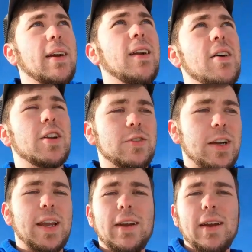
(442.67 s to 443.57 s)
the cart out, you just
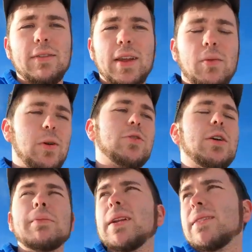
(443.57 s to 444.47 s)
try to carry everything in one
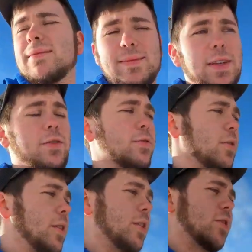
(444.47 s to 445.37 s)
trip and, you know,
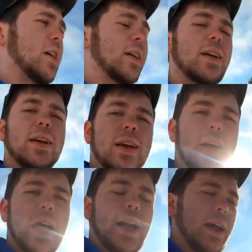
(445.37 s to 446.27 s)
throw it in the truck
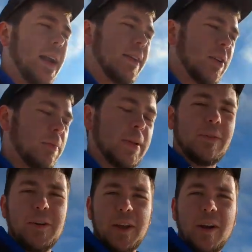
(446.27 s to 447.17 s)
and I don't have to go put
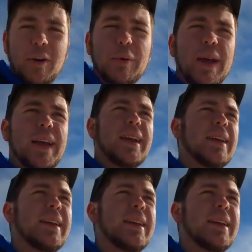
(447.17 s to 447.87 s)
the fucking cart away.